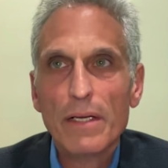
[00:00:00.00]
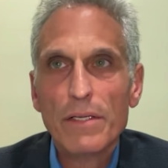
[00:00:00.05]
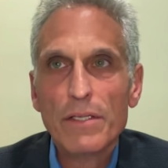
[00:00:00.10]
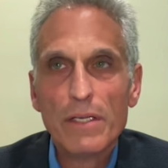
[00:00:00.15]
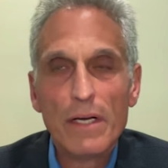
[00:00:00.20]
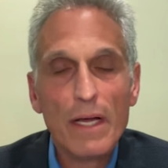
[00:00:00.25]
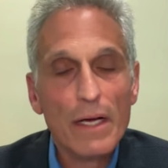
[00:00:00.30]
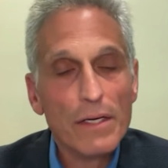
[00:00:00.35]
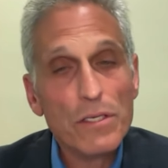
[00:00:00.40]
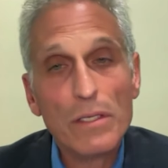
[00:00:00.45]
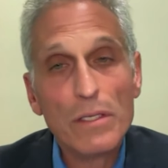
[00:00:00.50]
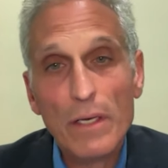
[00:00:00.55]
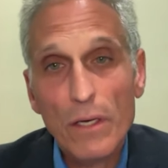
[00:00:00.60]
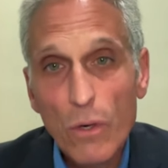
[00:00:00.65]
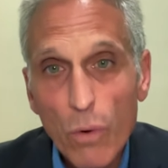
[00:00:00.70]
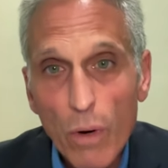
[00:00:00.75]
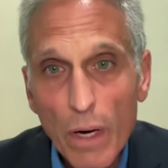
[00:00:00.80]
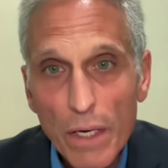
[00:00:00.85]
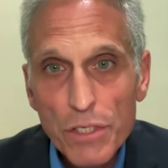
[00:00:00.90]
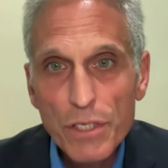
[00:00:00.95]
it's an excellent
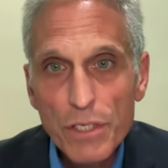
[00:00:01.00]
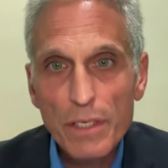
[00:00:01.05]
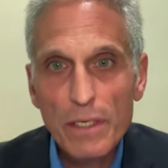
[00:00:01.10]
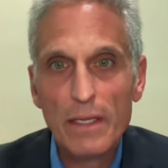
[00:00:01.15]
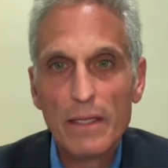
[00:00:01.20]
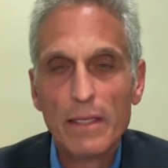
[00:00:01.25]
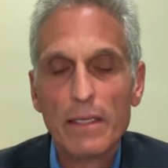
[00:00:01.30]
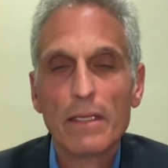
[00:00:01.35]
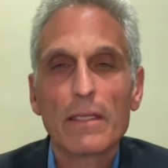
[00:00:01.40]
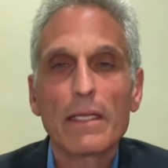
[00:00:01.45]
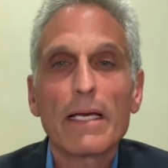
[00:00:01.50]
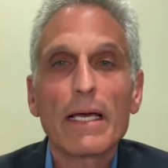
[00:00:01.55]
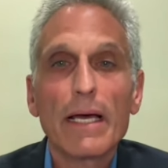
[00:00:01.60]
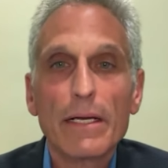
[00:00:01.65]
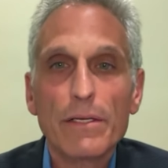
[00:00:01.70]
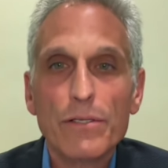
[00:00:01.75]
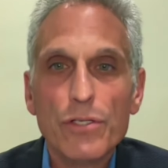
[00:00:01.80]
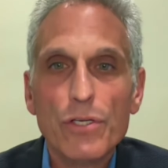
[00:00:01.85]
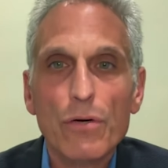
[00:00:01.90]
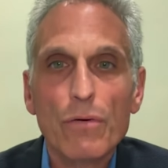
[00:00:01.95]
question i think the
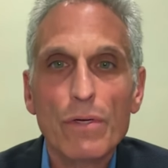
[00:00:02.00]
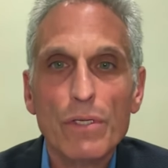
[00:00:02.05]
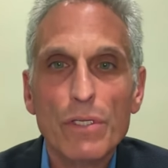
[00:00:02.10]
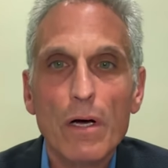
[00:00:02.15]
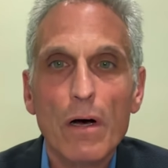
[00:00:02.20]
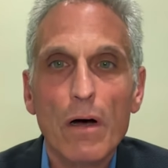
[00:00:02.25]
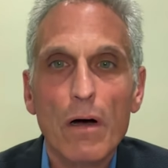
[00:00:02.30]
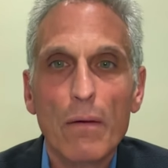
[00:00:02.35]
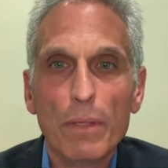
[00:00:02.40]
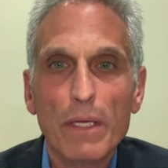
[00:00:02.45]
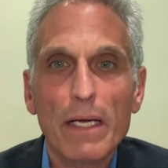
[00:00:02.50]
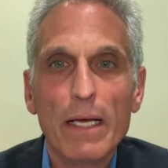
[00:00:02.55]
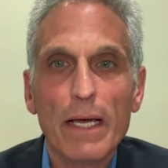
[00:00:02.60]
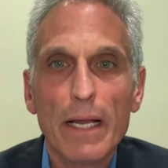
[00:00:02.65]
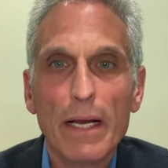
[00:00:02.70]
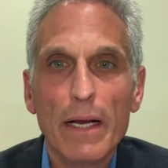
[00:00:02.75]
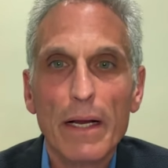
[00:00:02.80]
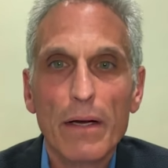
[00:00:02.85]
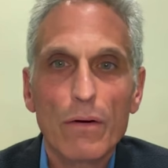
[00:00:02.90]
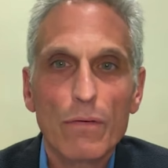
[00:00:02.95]
answer is
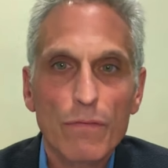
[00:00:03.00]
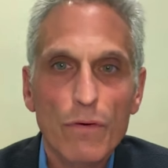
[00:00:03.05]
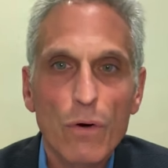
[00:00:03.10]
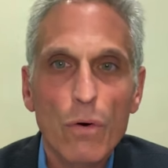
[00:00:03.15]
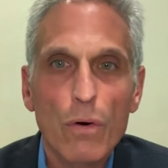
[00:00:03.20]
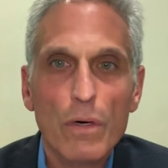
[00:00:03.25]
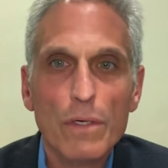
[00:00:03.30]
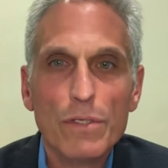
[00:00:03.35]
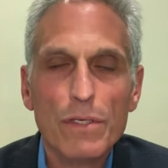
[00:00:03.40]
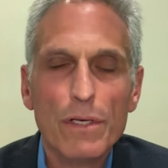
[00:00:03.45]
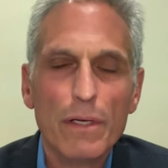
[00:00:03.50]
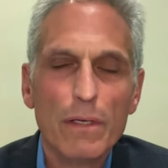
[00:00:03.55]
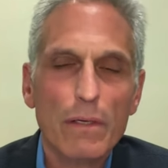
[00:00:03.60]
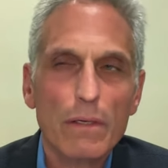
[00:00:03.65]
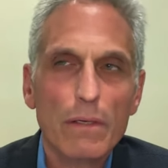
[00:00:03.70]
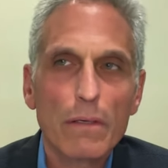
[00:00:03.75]
complicated and of course